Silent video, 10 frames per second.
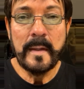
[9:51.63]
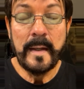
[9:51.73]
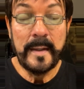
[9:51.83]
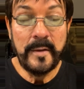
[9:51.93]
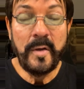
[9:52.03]

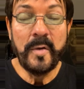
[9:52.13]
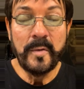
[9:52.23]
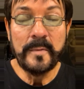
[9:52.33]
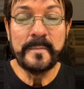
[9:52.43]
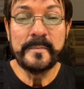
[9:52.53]
I
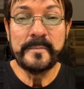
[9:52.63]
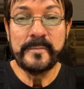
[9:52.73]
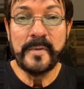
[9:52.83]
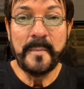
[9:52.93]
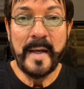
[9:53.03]
know
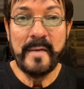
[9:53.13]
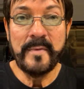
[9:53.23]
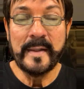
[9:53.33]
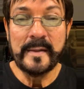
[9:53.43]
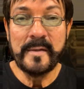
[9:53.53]
from
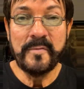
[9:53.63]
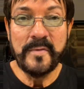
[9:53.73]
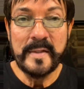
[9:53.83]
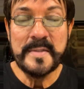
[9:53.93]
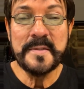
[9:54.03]
having
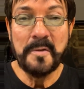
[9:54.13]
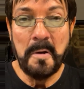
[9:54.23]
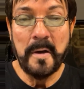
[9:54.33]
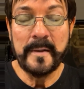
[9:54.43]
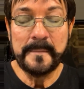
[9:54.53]
lived this
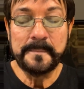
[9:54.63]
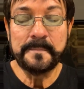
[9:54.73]
long